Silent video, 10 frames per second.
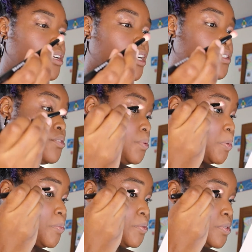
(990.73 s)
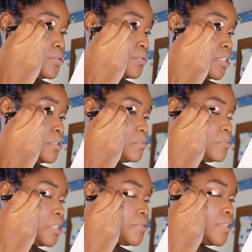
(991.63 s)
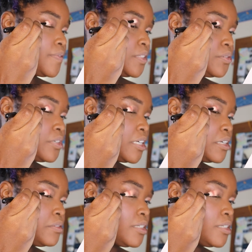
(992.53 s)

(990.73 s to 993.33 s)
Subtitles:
I don't remember which one, but it was definitely L'Oreal